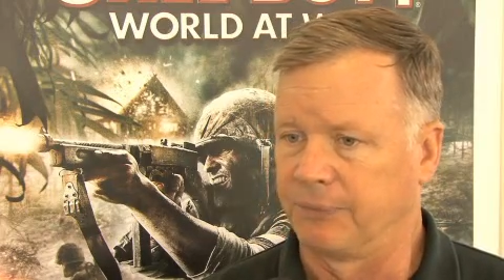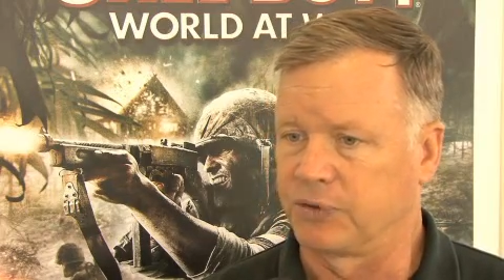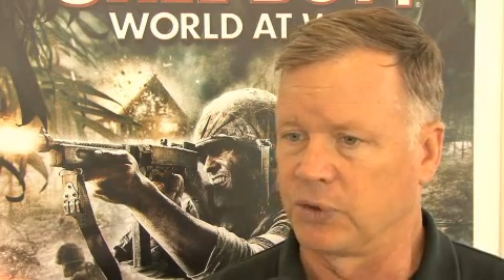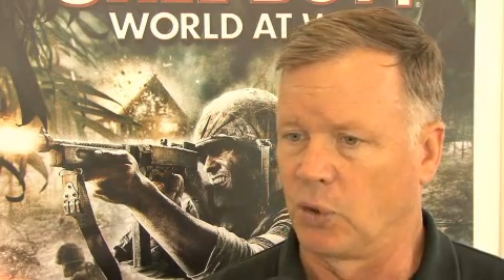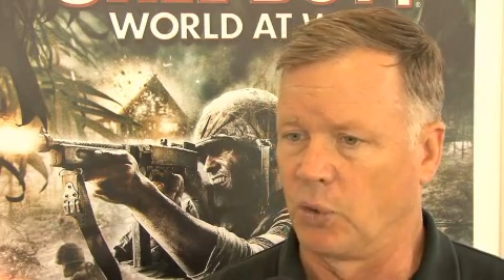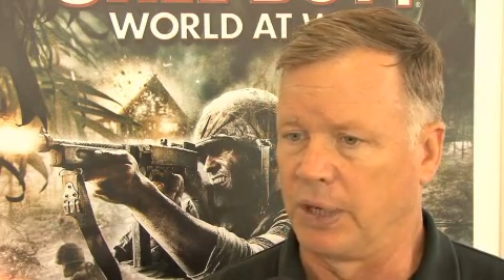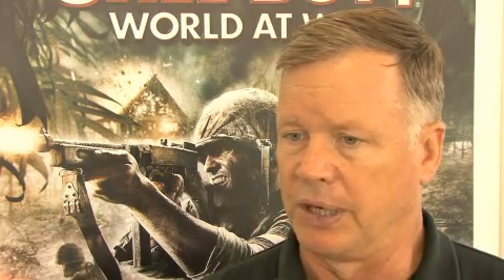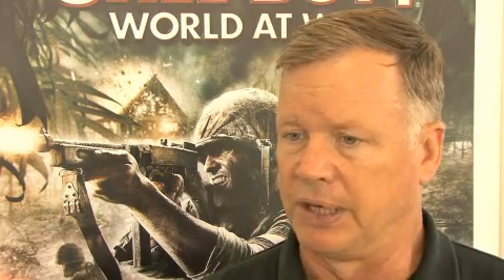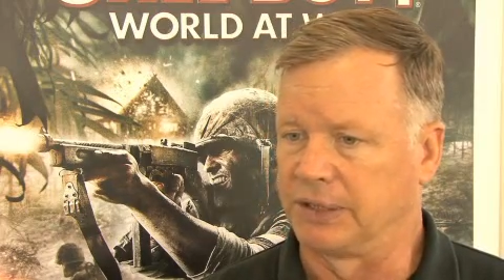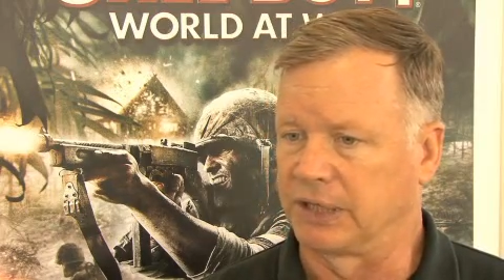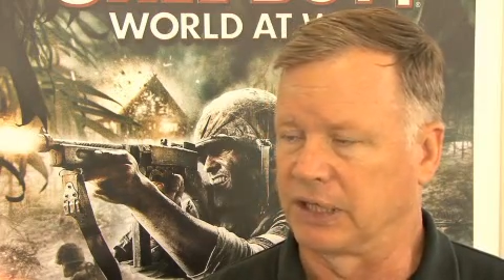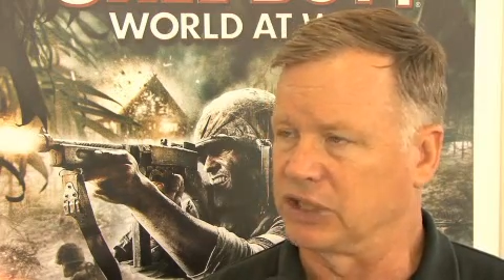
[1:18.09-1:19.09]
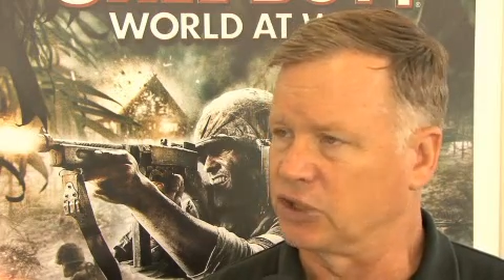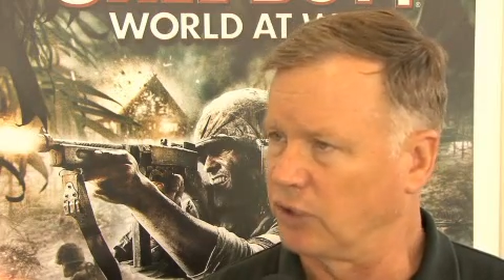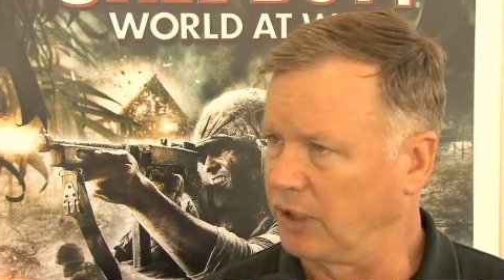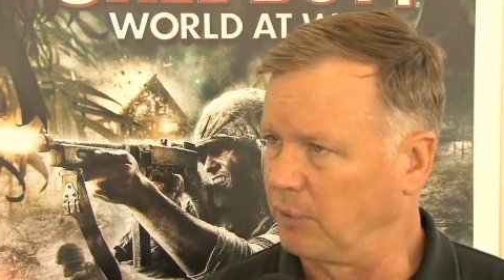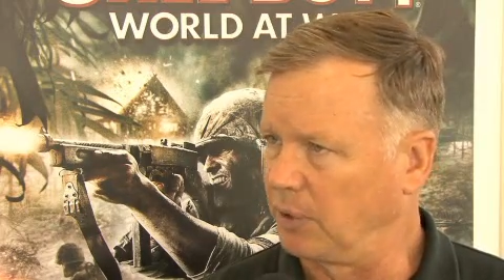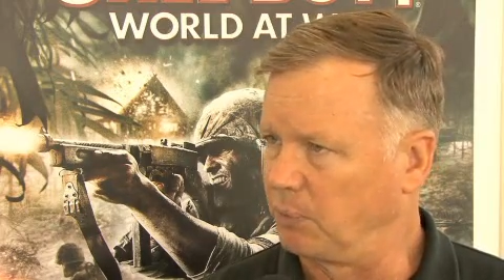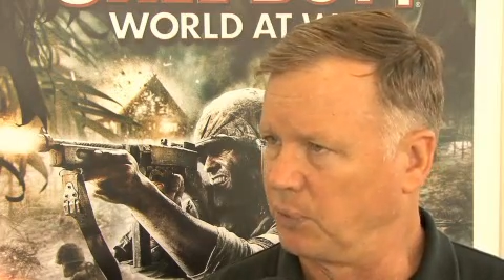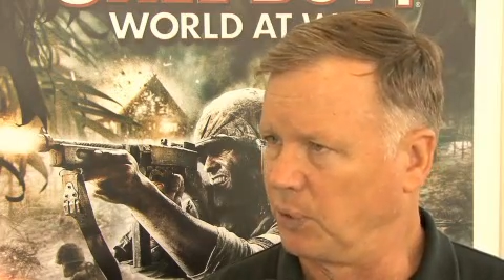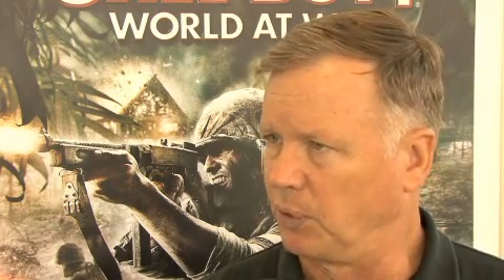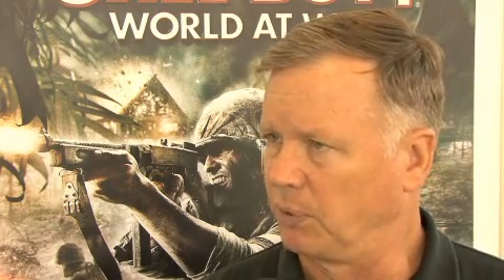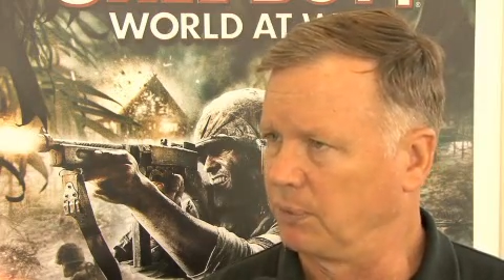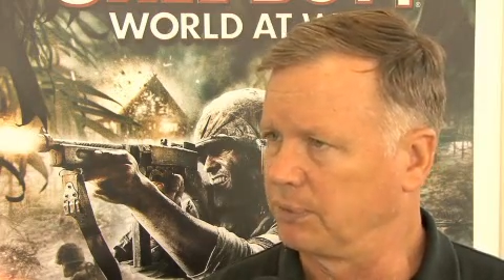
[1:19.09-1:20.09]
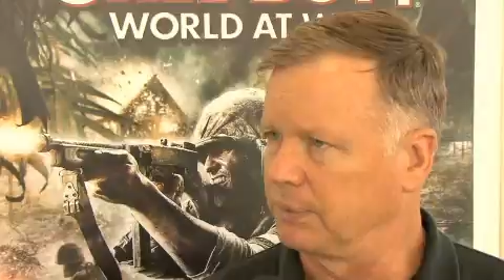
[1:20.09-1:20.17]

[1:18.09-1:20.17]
So it is an extremely brutal